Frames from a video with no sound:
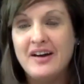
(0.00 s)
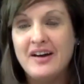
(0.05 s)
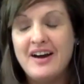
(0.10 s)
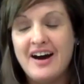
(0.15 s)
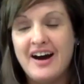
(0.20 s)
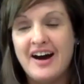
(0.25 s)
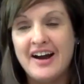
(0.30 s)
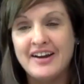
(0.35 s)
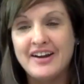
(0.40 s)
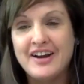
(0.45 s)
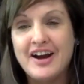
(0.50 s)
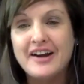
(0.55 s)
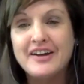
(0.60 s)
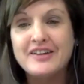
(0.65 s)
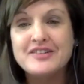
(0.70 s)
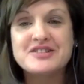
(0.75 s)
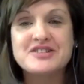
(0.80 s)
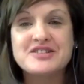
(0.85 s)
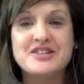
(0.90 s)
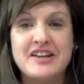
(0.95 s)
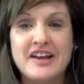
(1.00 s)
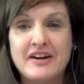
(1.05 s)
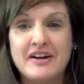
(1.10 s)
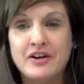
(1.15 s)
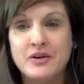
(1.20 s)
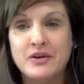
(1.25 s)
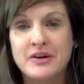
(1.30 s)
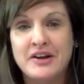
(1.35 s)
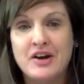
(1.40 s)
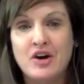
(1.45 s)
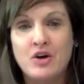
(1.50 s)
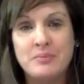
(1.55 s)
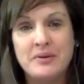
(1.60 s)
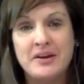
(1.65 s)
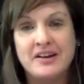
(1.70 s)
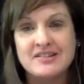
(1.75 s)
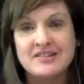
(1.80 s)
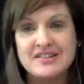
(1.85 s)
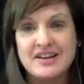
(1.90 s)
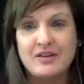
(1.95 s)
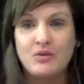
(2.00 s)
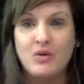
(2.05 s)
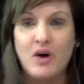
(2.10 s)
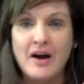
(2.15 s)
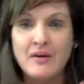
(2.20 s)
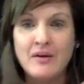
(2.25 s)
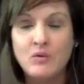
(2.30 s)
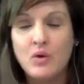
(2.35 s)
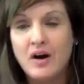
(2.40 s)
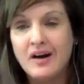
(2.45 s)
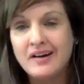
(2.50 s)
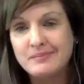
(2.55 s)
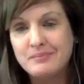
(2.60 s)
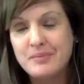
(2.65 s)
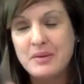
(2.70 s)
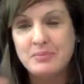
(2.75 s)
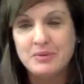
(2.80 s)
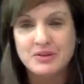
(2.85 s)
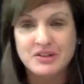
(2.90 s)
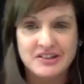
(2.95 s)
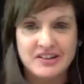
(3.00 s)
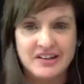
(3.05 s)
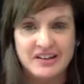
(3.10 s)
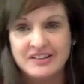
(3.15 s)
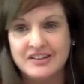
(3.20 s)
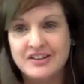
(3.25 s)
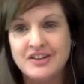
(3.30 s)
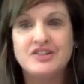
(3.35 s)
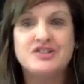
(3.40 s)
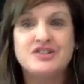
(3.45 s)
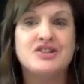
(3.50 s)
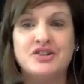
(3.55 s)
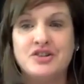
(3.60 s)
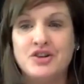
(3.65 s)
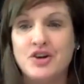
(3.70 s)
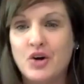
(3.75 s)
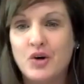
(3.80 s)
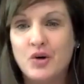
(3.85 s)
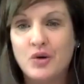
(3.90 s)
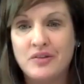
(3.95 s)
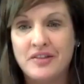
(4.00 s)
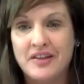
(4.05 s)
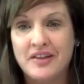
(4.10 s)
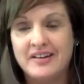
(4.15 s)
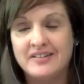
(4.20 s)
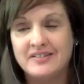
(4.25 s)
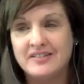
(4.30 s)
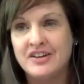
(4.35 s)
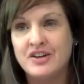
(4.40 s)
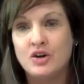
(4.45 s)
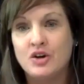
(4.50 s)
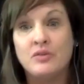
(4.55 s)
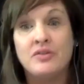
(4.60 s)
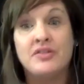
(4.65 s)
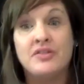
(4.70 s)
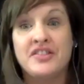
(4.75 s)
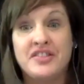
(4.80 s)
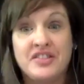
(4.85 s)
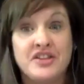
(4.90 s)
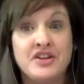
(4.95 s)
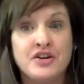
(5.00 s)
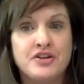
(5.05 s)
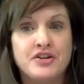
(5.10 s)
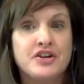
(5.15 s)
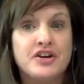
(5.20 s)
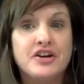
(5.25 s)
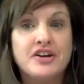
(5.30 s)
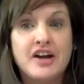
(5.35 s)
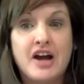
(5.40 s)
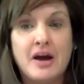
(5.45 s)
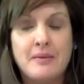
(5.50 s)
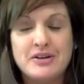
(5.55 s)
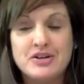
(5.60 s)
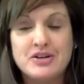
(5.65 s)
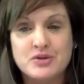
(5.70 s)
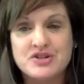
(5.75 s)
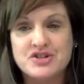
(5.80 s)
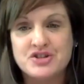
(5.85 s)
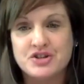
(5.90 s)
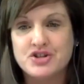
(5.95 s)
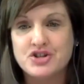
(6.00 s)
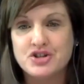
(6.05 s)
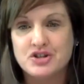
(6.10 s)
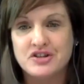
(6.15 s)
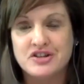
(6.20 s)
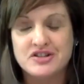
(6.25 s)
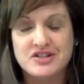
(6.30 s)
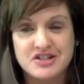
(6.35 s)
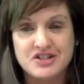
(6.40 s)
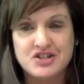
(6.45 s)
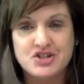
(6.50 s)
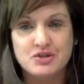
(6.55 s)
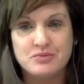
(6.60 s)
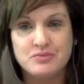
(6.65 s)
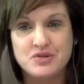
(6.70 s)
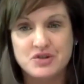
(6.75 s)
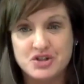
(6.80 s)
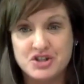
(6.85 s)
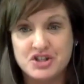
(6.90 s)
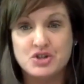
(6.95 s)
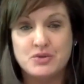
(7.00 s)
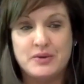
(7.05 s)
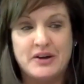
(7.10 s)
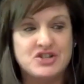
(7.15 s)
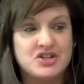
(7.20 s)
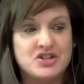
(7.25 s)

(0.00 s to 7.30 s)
I kind of scenario it out because I want people to know that, you know, they're going to come into a situation.